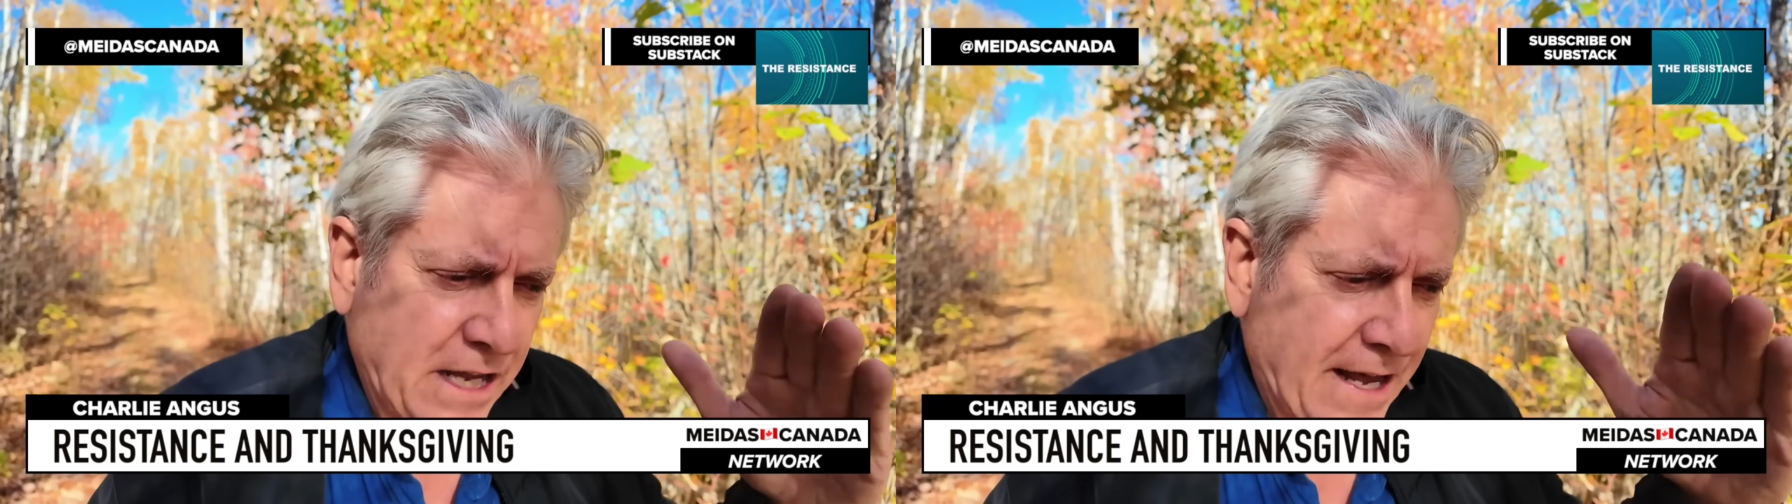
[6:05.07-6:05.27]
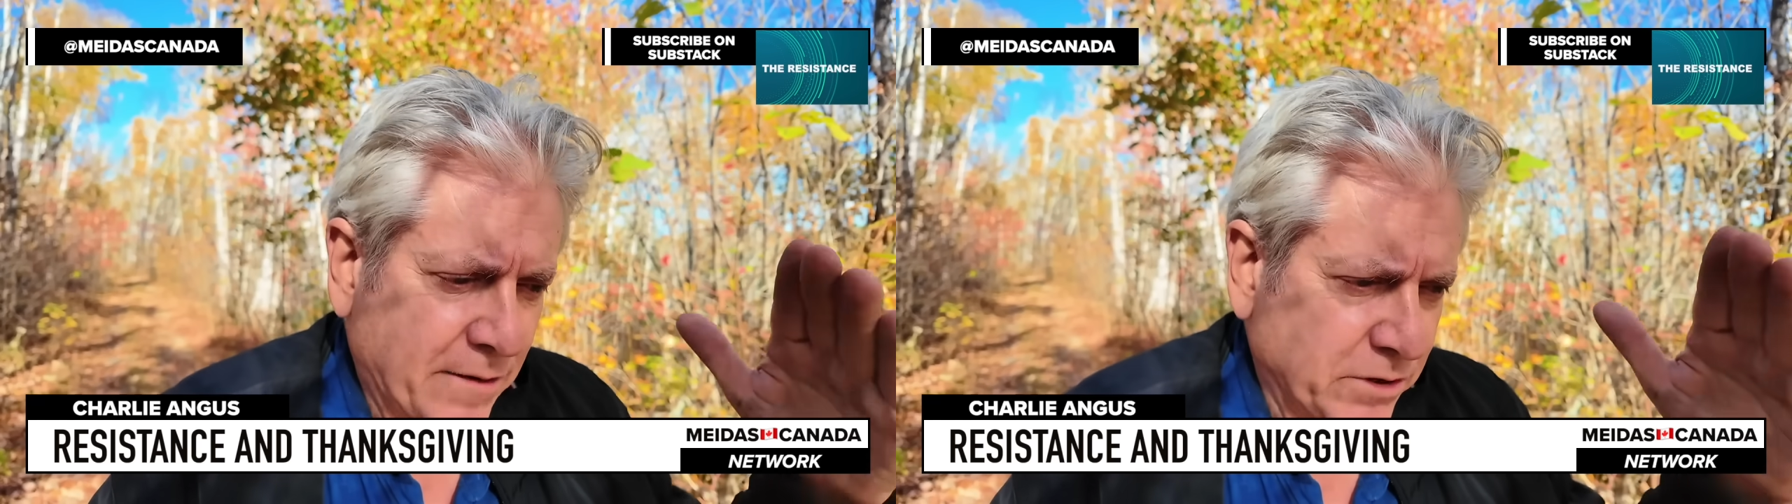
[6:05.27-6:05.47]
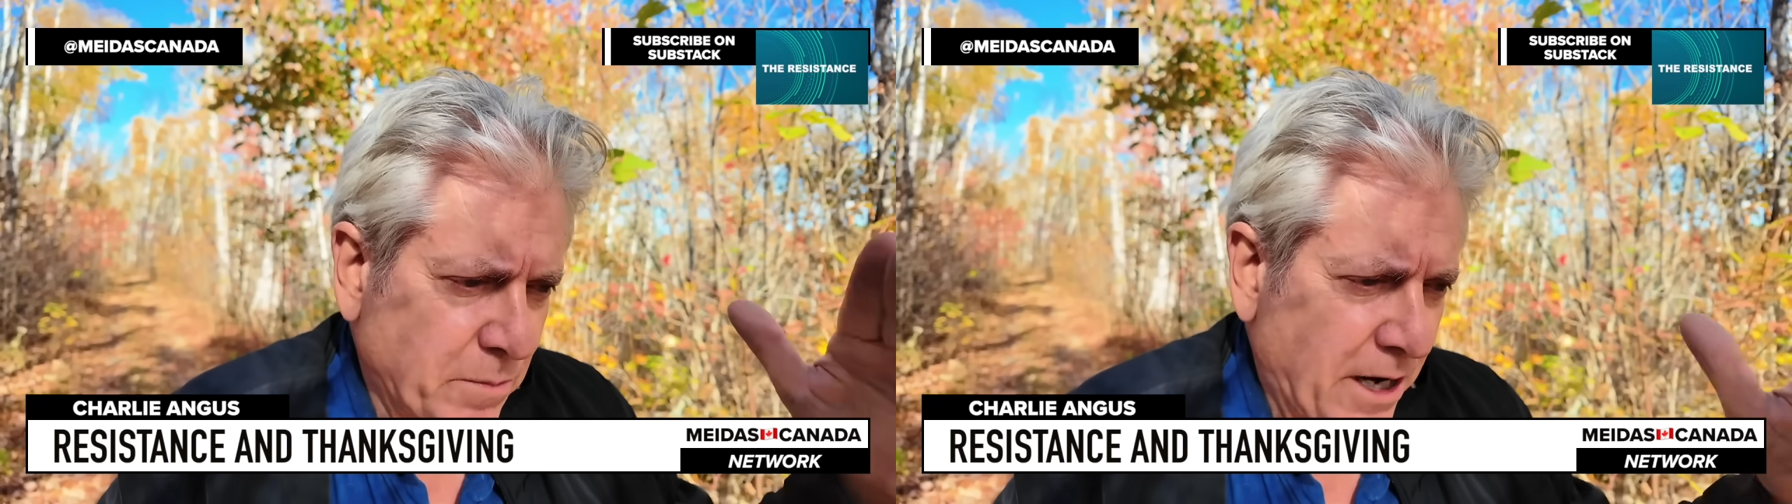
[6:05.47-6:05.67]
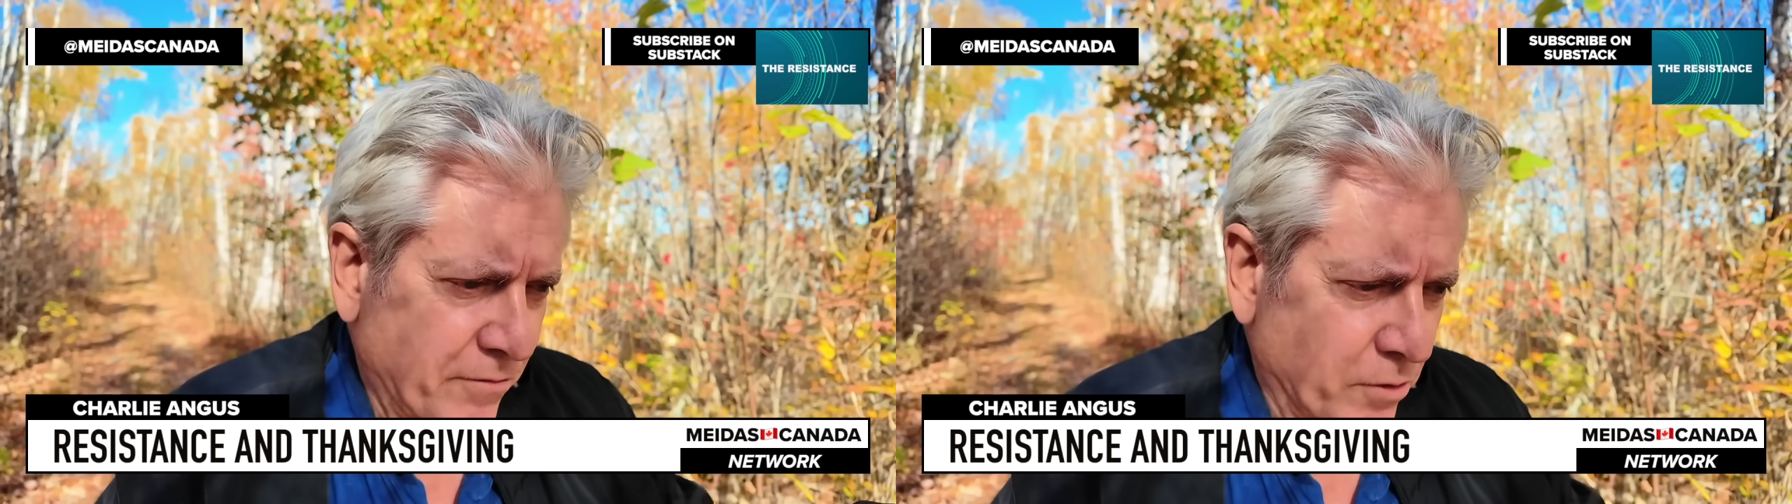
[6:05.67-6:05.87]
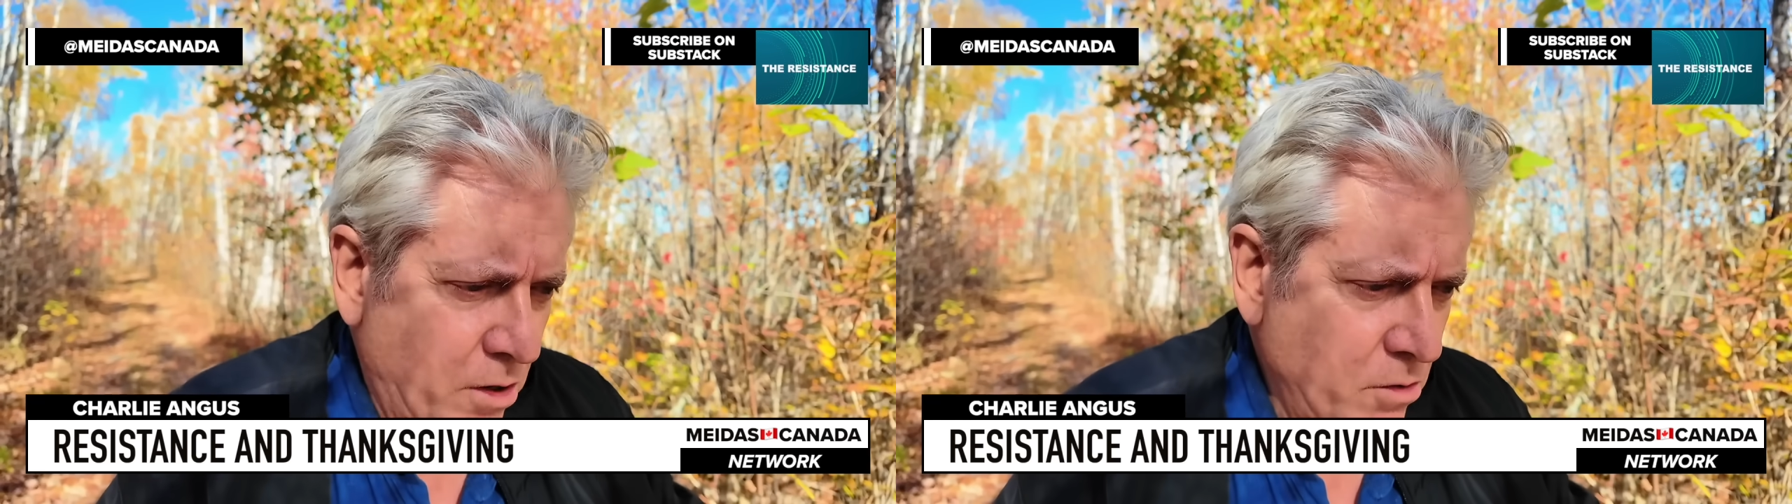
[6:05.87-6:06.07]
the Adams
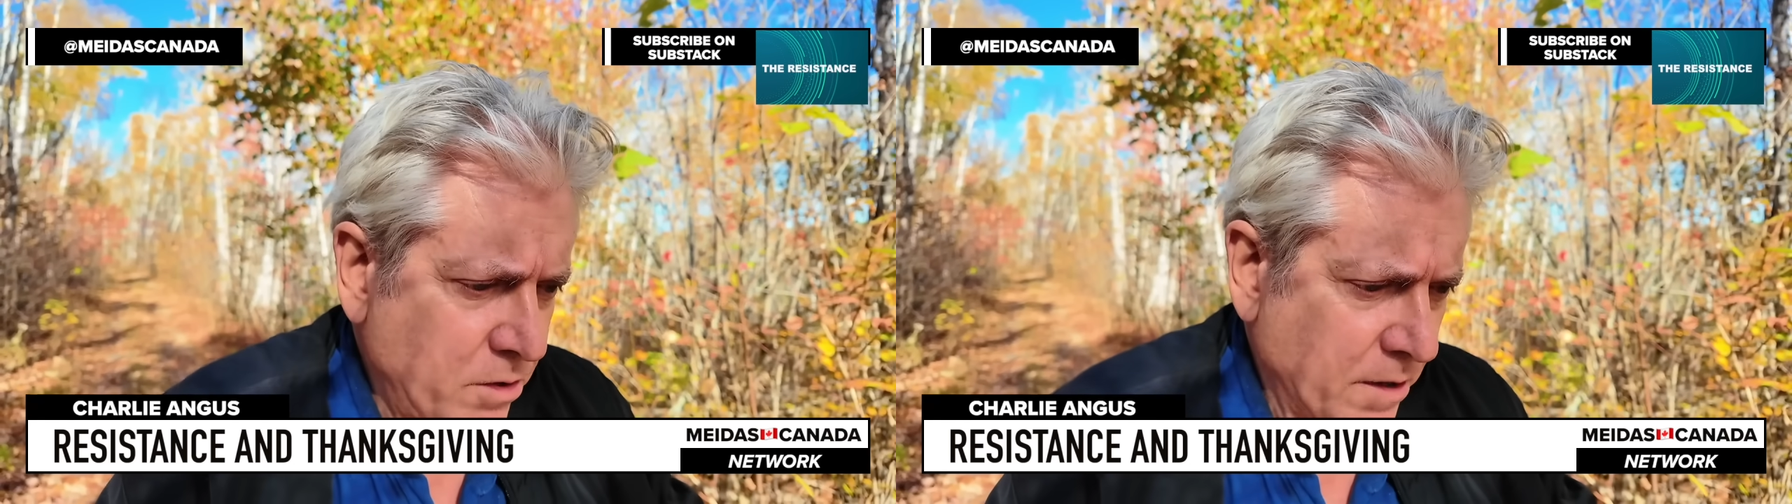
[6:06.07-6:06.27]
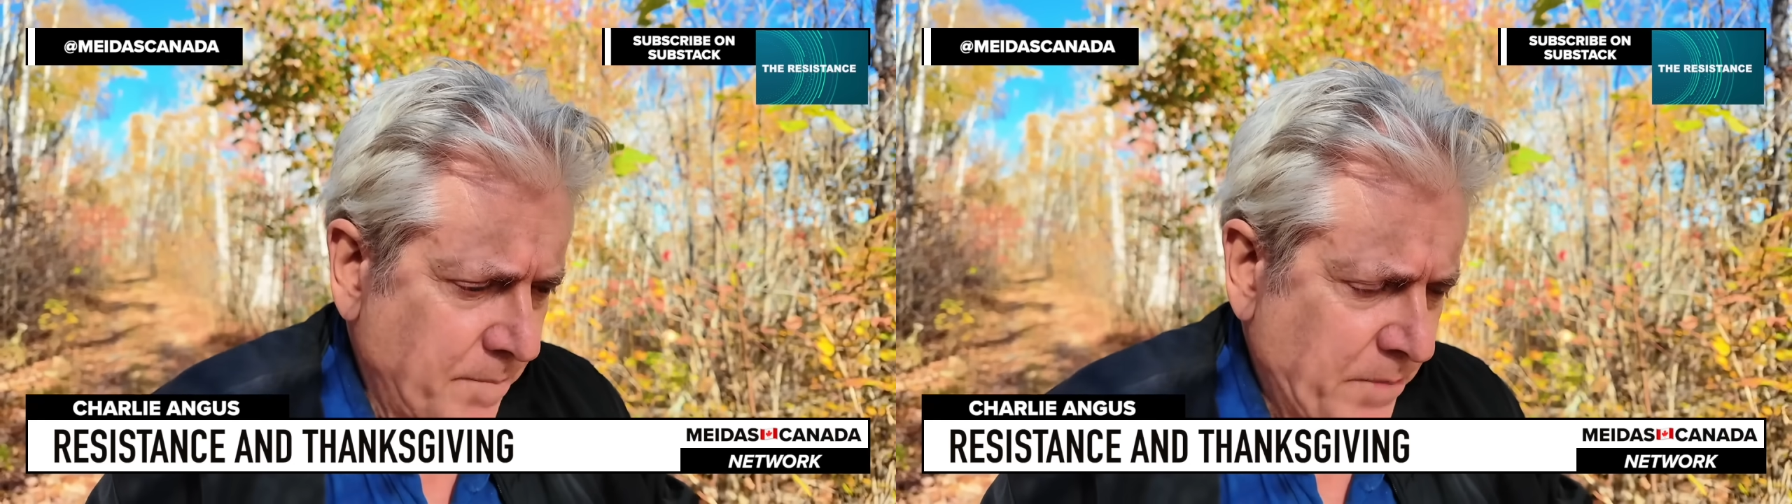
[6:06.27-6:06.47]
Mine Road.